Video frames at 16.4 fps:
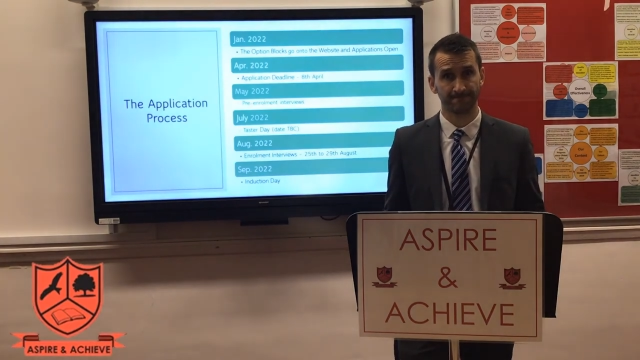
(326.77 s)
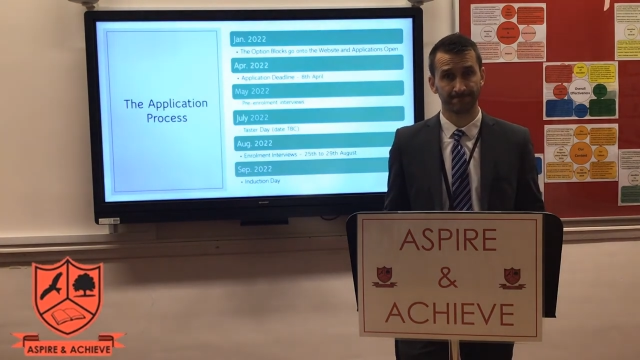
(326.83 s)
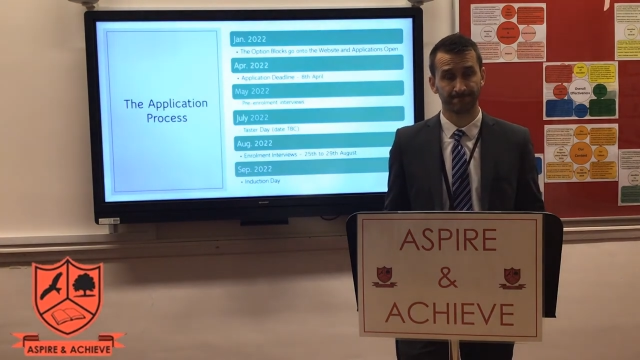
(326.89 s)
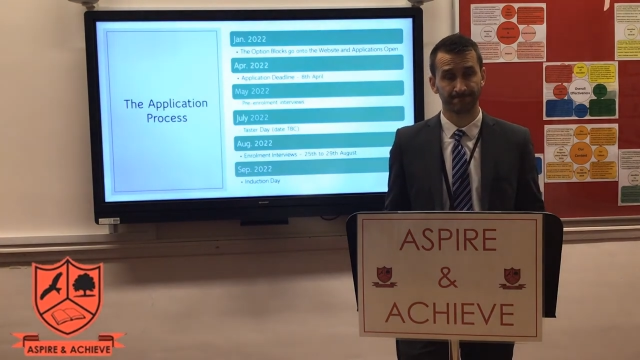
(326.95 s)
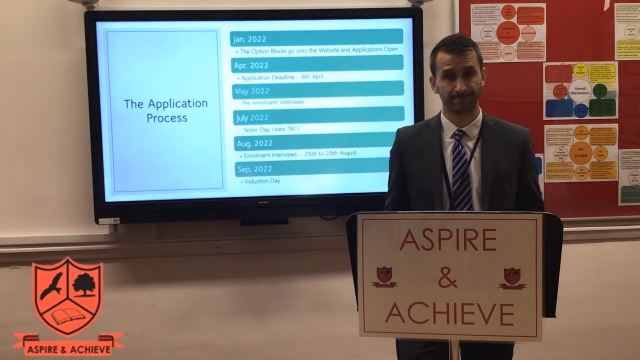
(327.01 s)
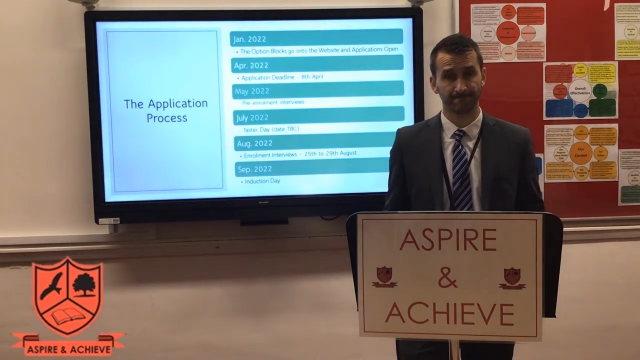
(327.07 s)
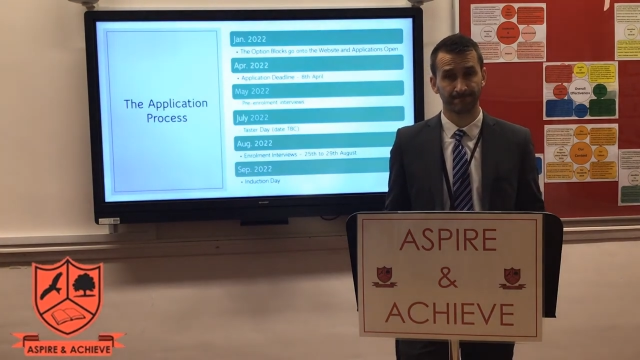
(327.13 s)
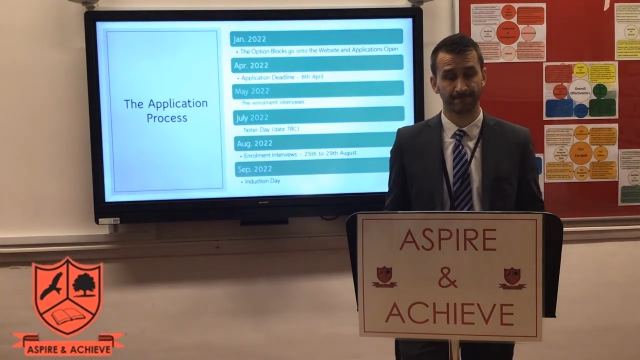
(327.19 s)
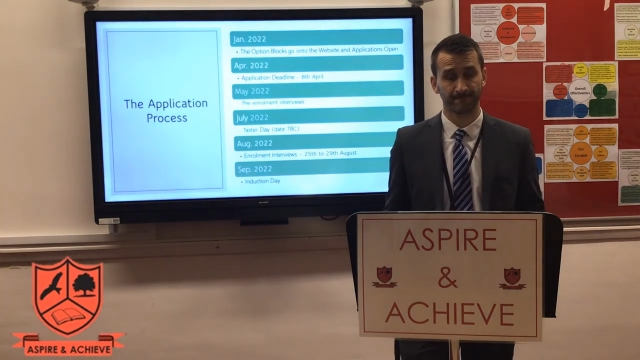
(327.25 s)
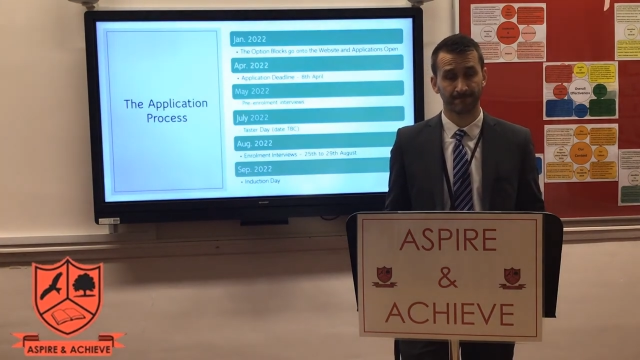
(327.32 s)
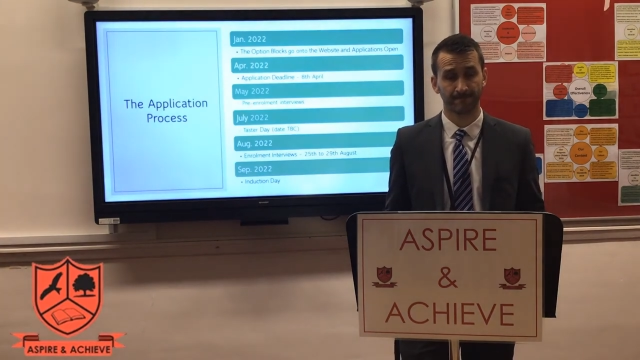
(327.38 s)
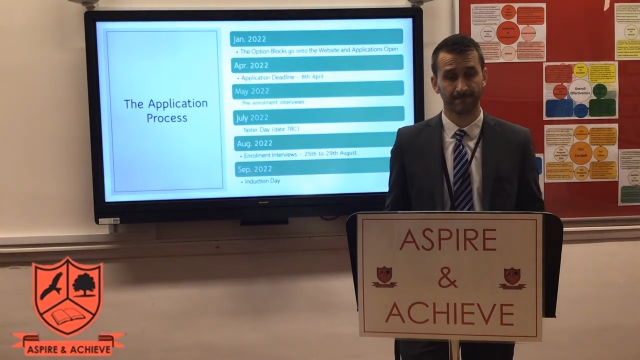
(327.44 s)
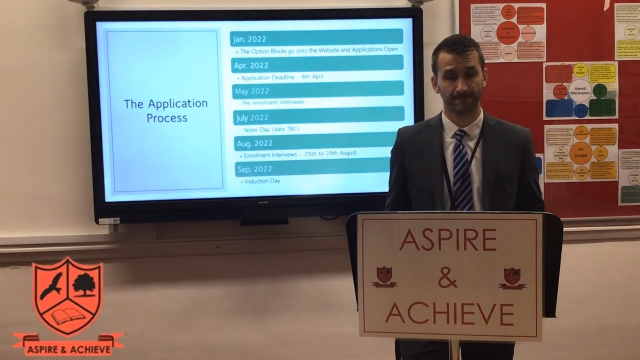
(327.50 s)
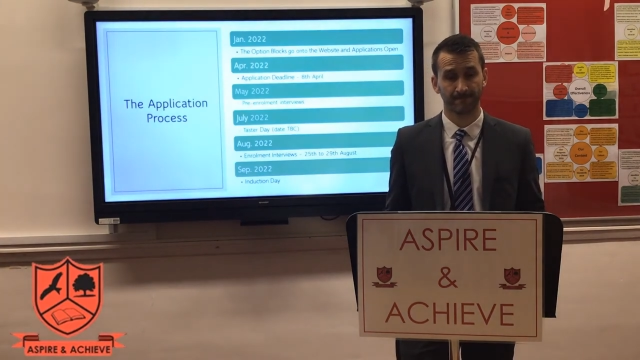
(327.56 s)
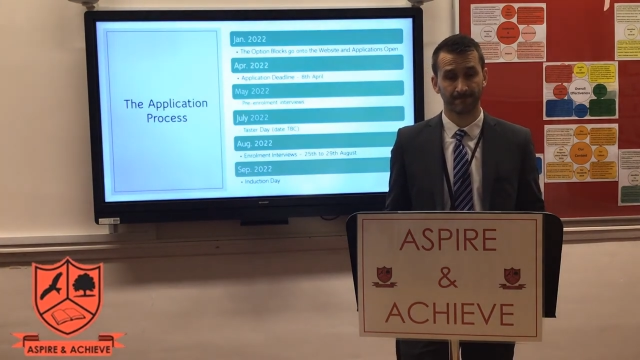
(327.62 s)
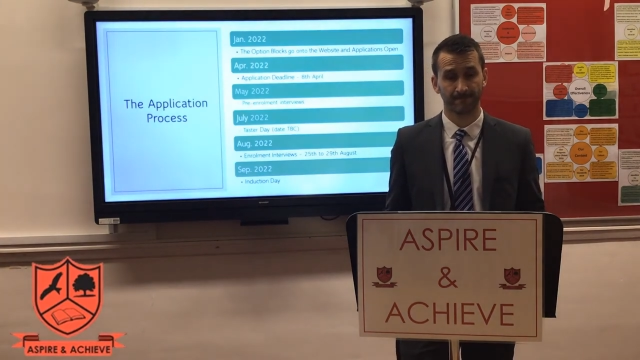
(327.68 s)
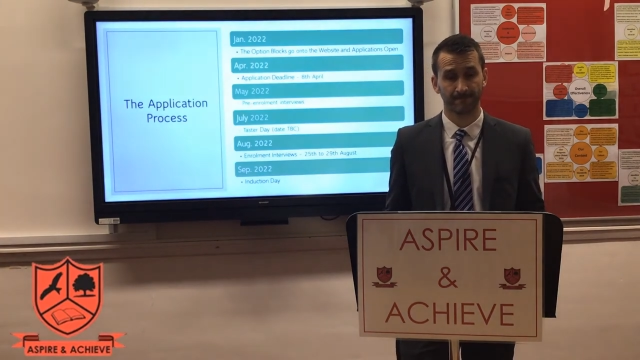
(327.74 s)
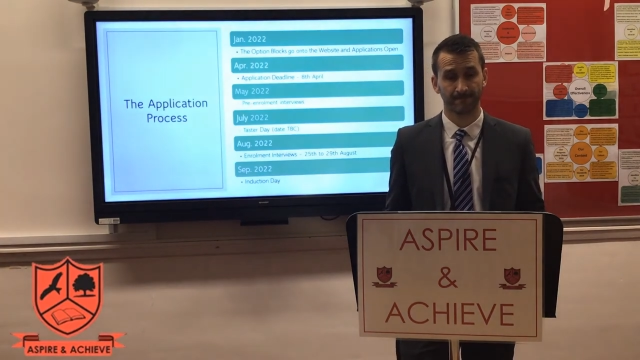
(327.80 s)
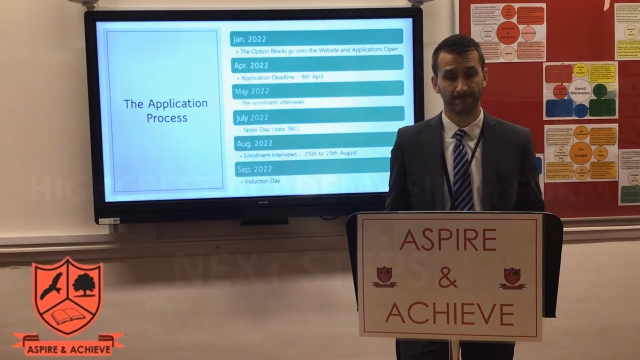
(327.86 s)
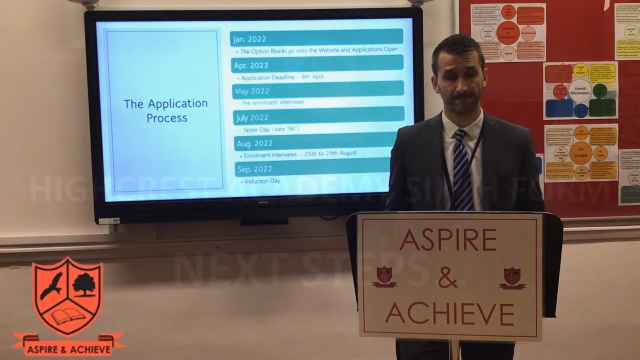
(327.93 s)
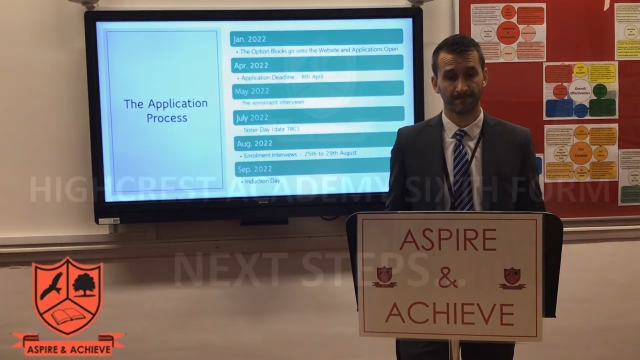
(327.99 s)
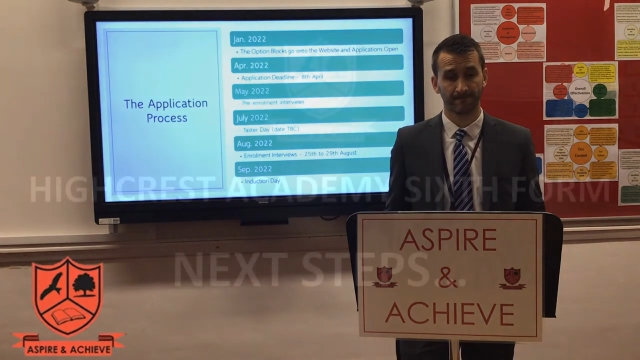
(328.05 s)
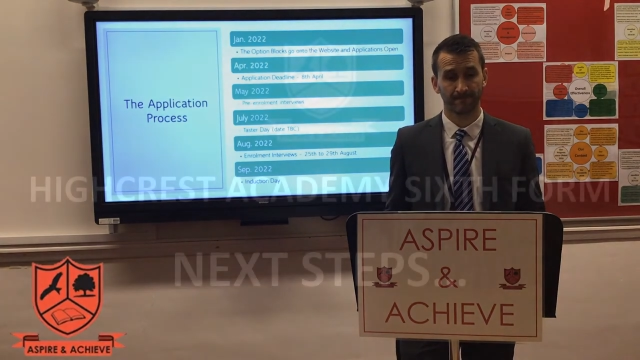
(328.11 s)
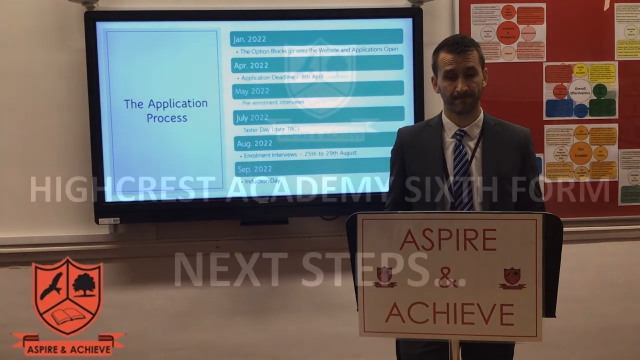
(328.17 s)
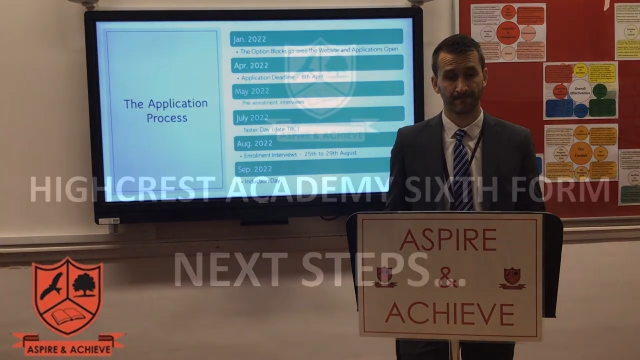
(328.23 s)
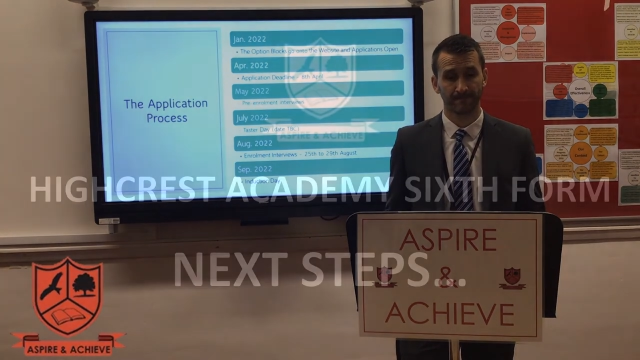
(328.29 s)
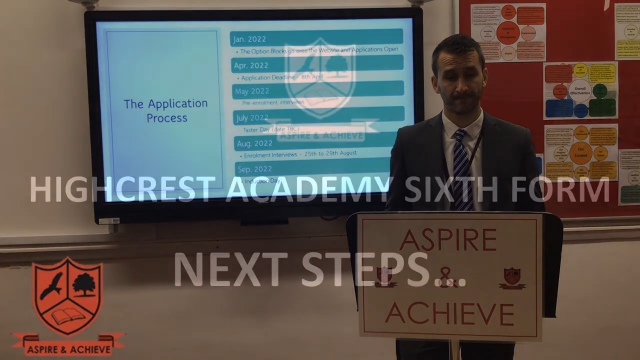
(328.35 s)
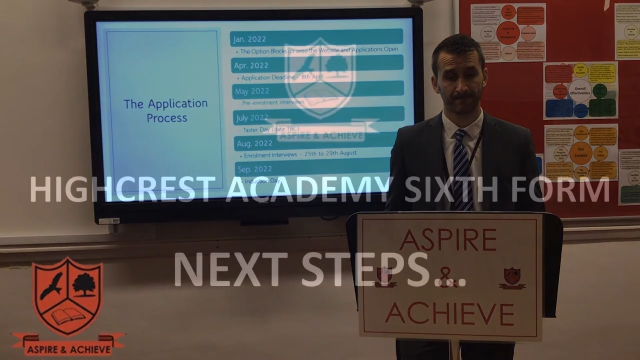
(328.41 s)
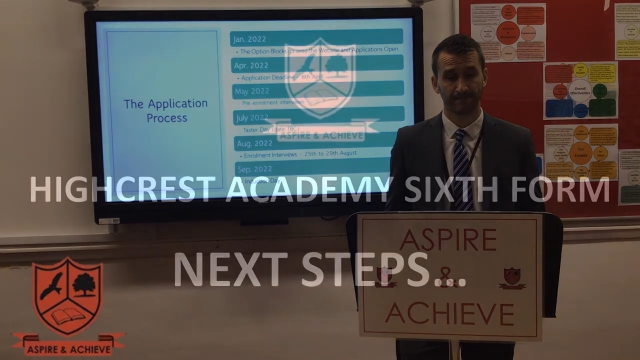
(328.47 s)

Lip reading: Nothing is said.